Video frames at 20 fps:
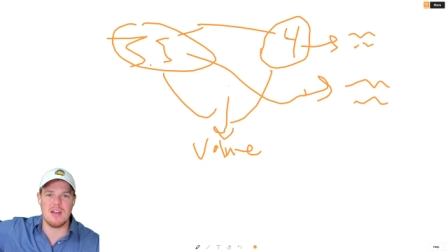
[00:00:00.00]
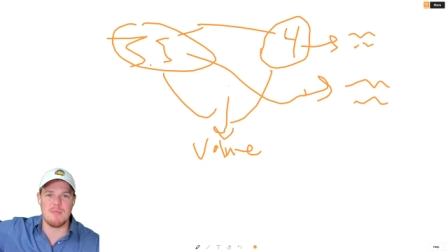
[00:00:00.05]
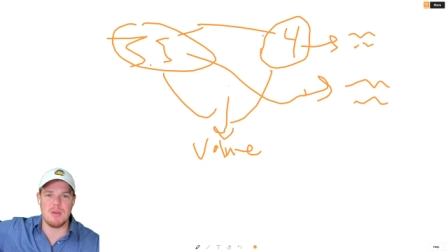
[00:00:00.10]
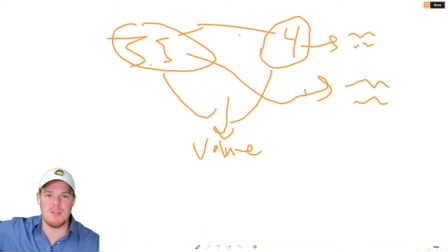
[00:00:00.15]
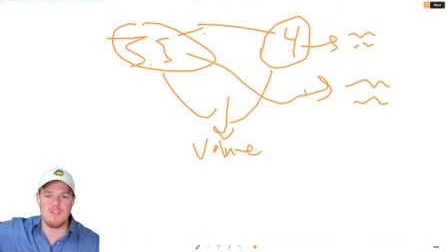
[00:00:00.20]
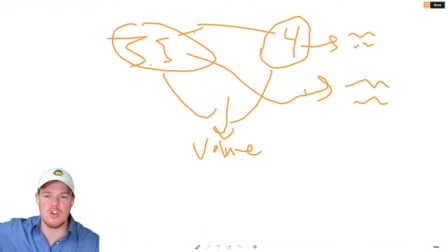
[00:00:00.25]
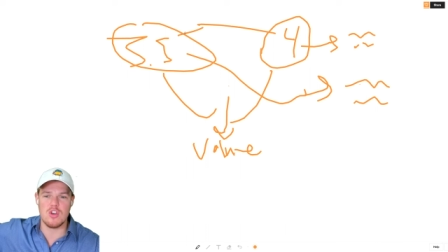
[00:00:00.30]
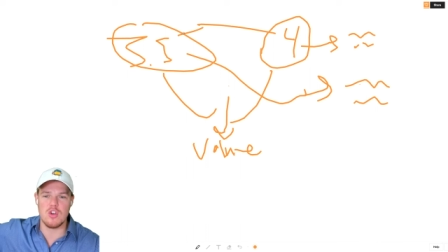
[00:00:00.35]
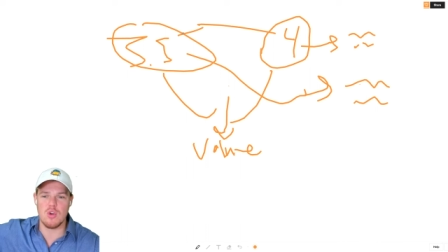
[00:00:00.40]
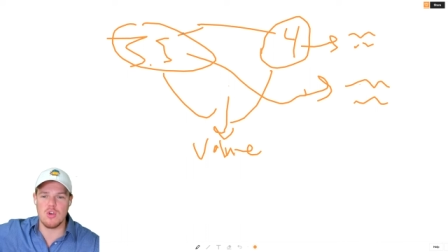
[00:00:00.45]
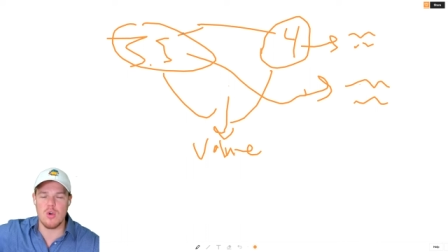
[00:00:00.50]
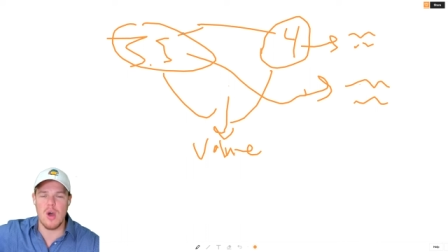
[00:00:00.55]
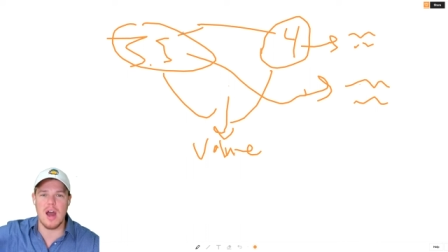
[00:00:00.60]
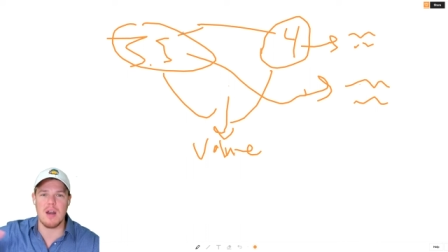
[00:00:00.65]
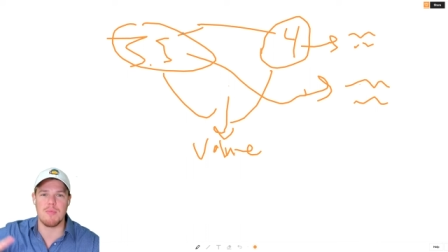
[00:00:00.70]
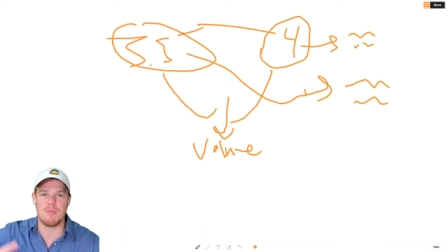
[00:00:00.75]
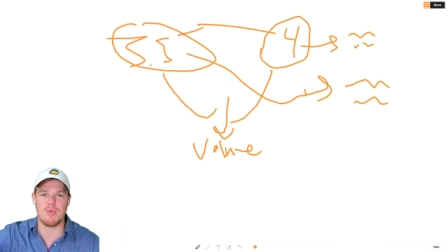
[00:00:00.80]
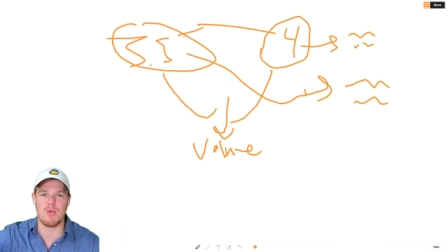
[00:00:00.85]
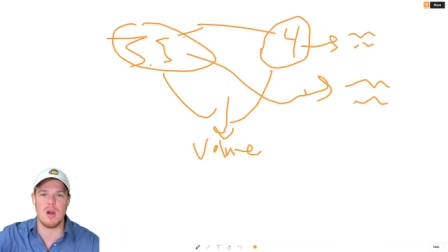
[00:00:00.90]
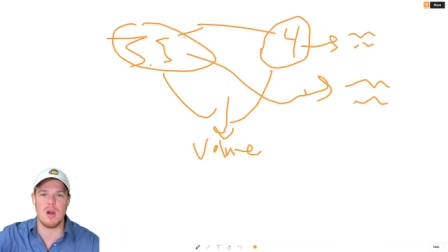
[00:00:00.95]
but if you don't know how to
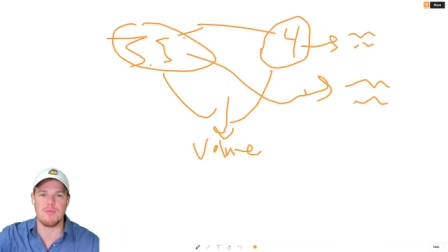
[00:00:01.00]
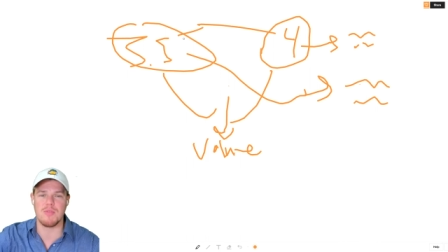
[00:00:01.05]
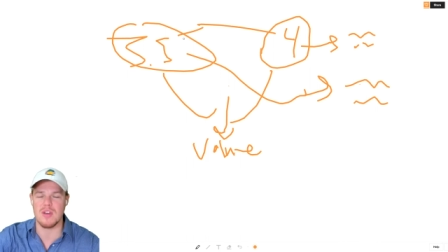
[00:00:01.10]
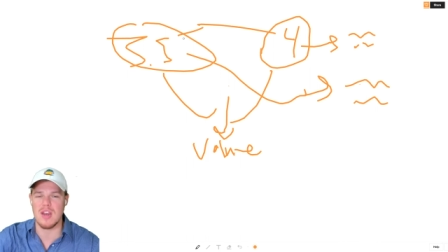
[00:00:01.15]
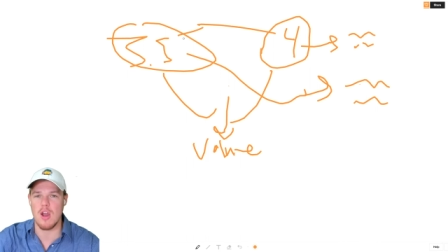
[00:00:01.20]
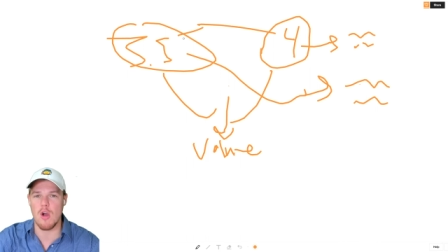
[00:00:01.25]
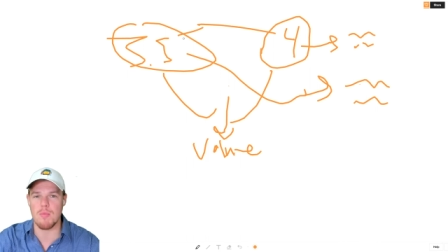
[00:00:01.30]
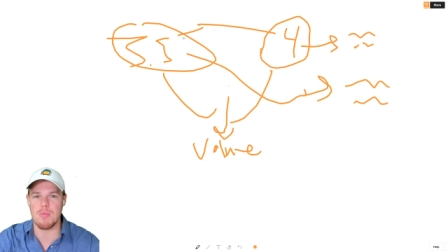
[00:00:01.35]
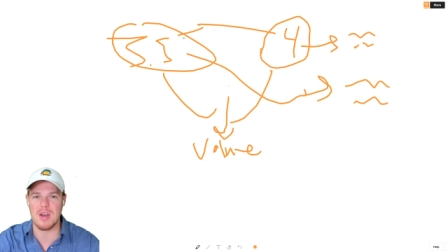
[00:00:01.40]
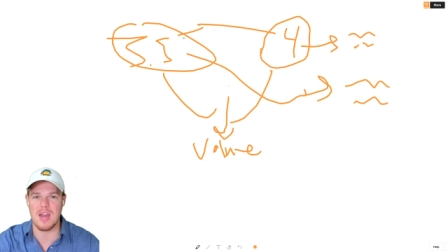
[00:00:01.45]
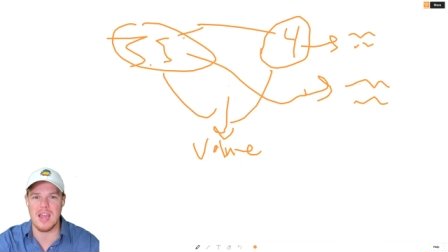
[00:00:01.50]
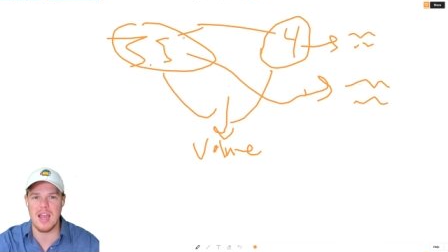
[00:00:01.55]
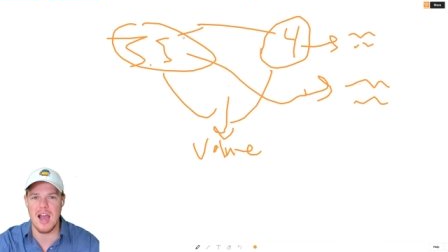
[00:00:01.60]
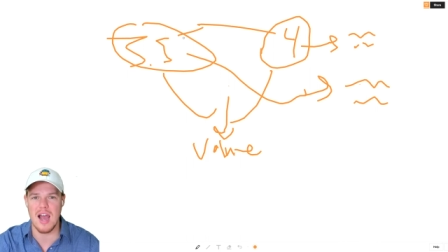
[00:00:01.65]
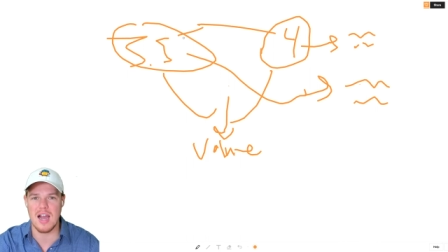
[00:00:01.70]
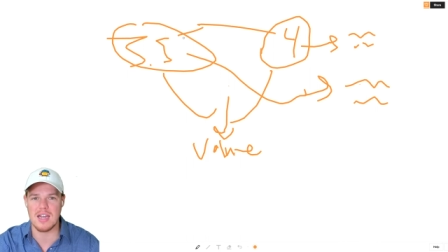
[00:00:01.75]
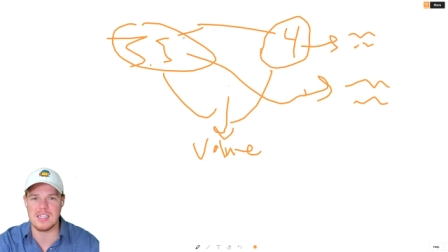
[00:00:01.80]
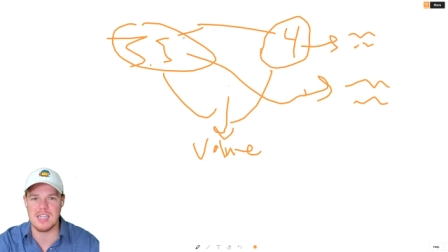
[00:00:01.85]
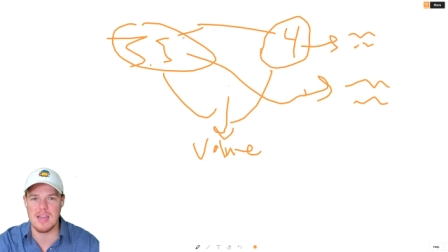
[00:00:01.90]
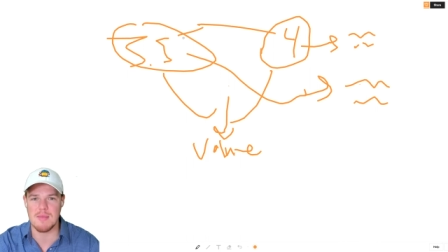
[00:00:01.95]
prompt an
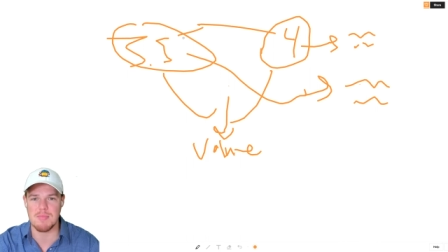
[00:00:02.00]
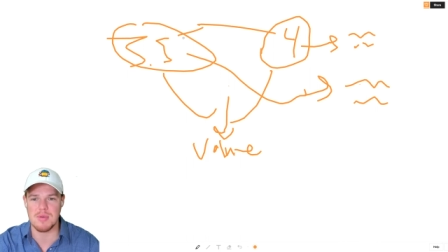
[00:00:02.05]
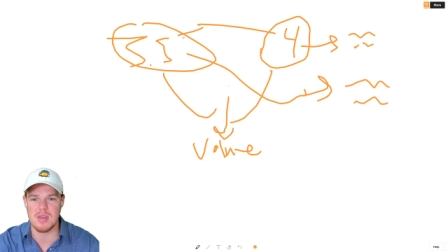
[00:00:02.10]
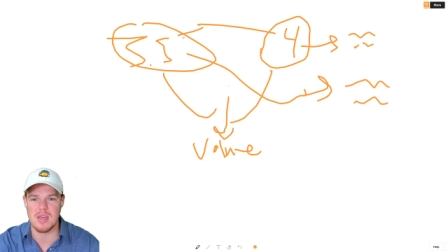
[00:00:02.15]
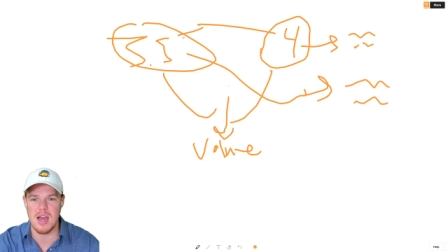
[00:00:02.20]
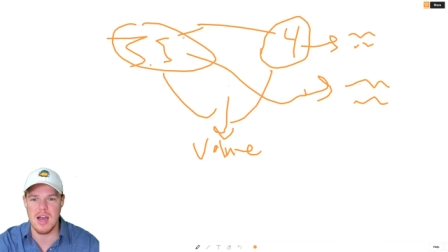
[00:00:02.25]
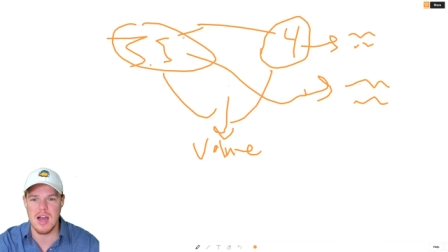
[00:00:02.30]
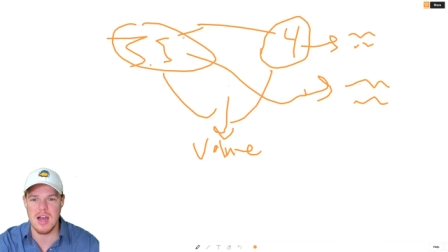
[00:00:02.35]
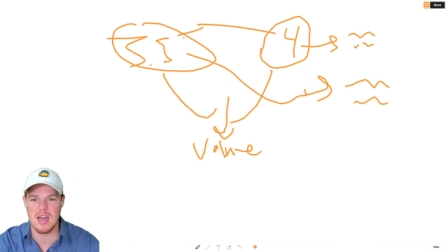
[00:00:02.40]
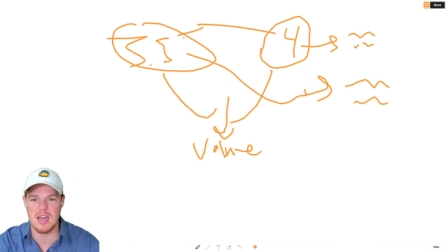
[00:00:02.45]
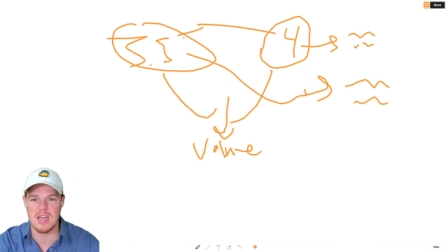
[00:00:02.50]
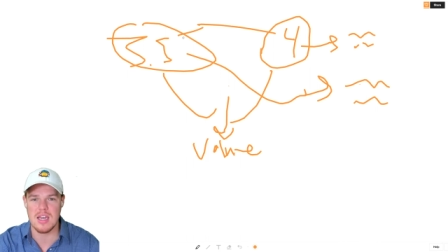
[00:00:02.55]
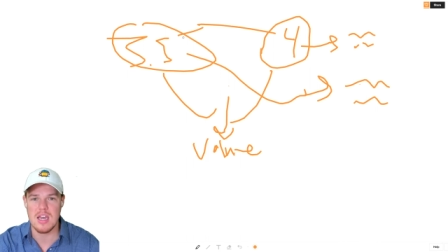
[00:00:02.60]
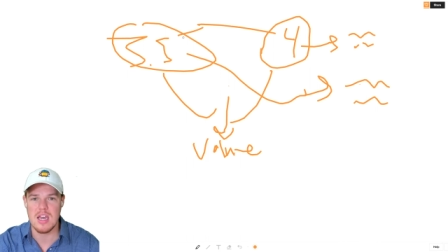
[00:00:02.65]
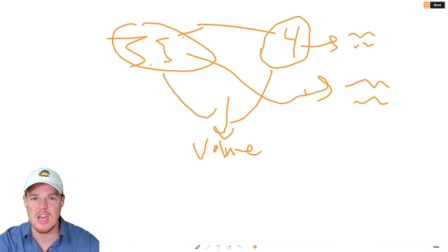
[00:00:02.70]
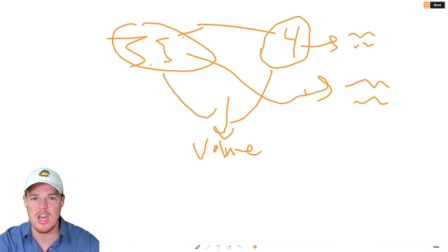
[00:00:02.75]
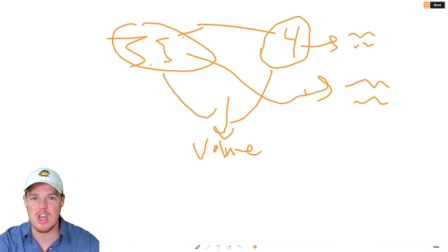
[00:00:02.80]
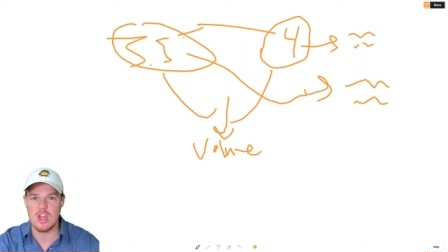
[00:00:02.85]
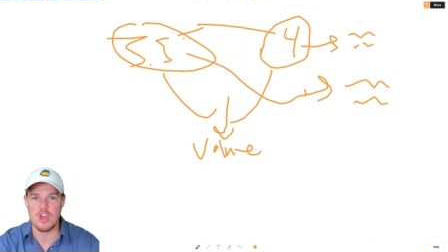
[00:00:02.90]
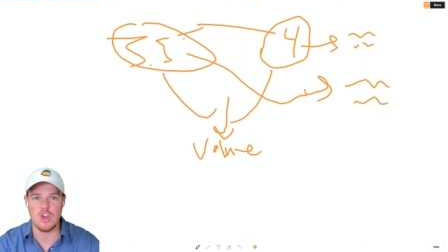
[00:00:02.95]
OpenAI's API,
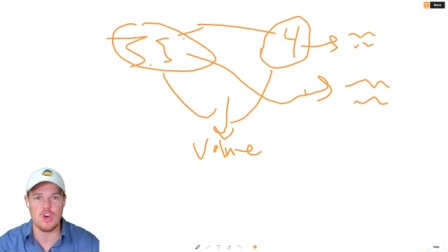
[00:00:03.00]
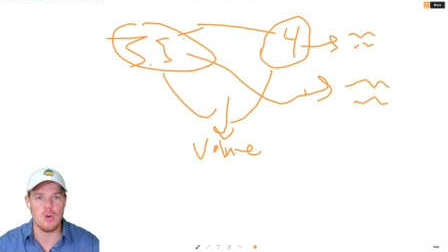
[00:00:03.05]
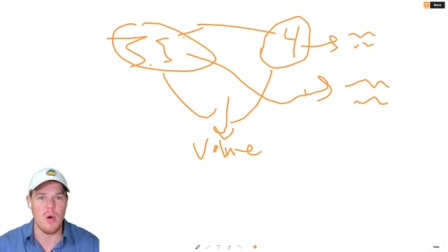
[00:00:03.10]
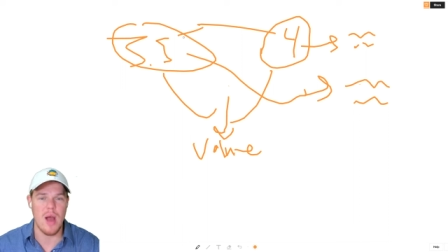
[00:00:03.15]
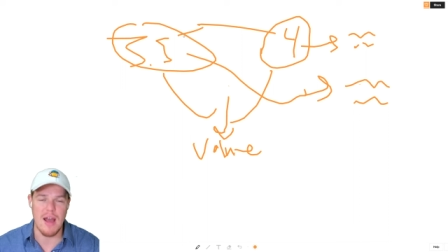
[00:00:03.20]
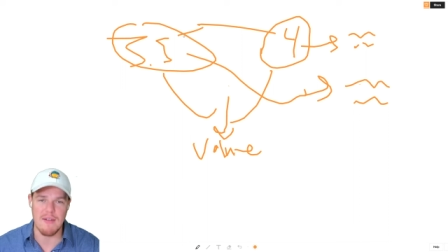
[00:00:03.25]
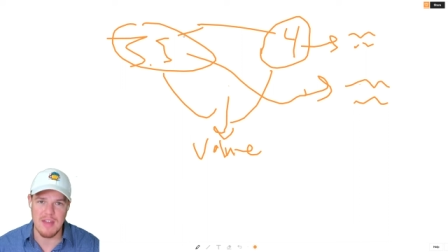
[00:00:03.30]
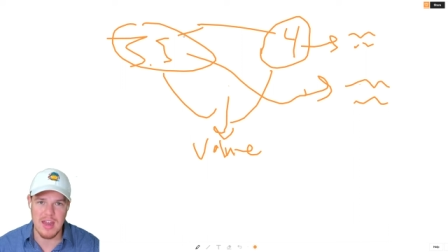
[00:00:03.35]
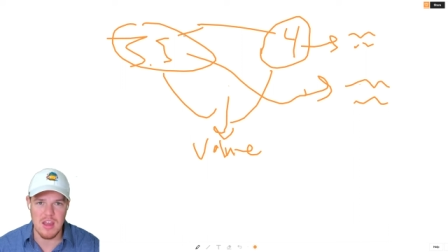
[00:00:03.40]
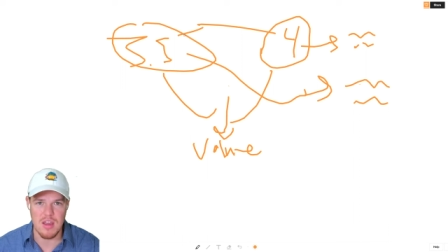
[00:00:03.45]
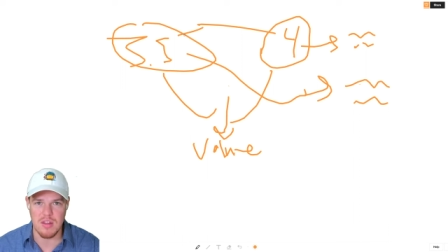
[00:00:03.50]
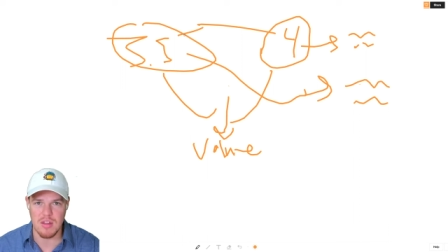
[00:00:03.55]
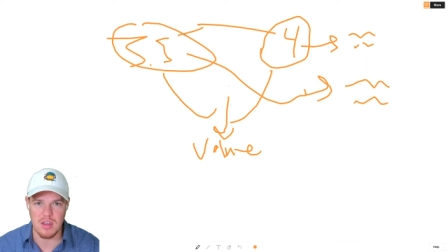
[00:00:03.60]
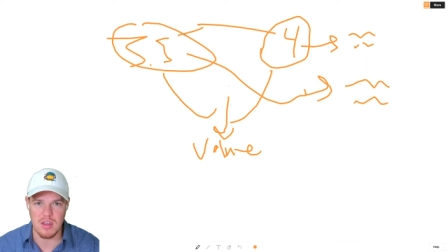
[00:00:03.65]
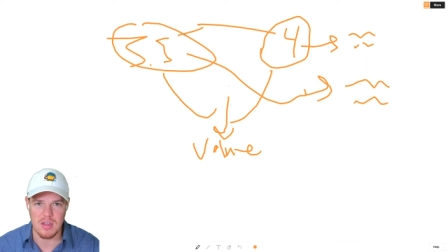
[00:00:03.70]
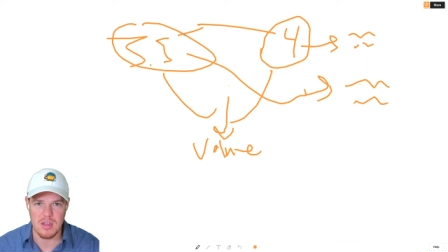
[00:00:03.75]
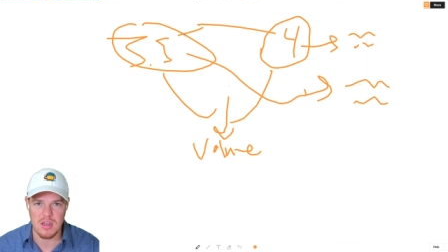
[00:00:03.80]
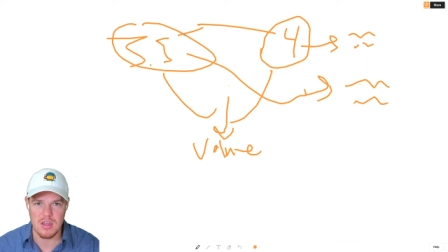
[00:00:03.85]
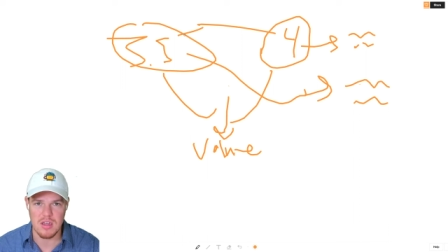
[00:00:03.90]
you don't have anything.